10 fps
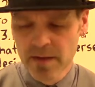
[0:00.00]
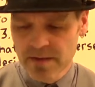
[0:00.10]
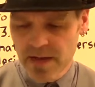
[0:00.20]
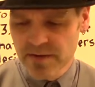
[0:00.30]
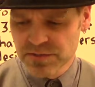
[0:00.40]

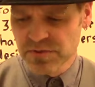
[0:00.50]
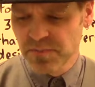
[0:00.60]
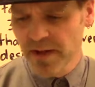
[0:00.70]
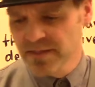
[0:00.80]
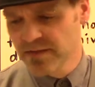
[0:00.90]
Now his
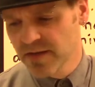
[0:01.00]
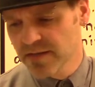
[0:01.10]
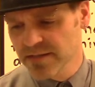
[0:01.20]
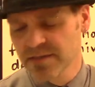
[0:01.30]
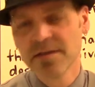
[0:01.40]
response to
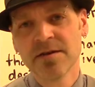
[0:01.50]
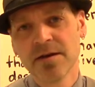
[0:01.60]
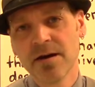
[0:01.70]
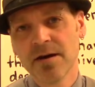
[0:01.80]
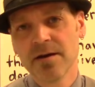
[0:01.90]
this,
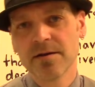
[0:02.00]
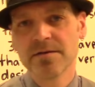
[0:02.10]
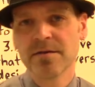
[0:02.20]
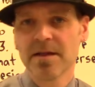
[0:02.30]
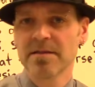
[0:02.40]

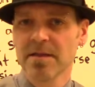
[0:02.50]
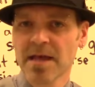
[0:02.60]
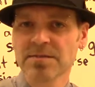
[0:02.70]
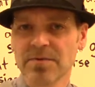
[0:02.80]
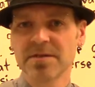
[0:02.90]
like the
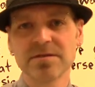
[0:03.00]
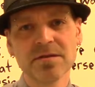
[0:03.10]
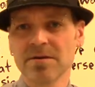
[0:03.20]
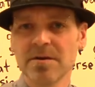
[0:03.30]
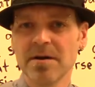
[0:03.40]
last one, is
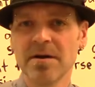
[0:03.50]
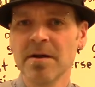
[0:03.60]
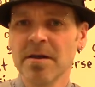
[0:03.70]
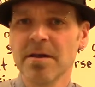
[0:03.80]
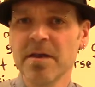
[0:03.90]
look,
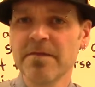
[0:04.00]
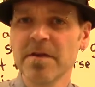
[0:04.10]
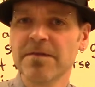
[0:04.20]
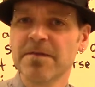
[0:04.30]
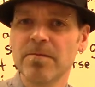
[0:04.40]
even
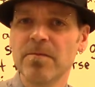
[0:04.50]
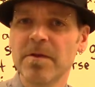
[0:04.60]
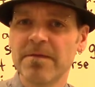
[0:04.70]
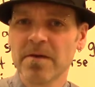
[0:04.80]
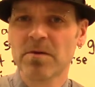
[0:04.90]
if
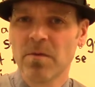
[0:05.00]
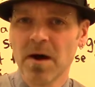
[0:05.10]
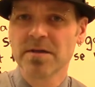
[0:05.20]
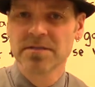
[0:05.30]
we found a watch,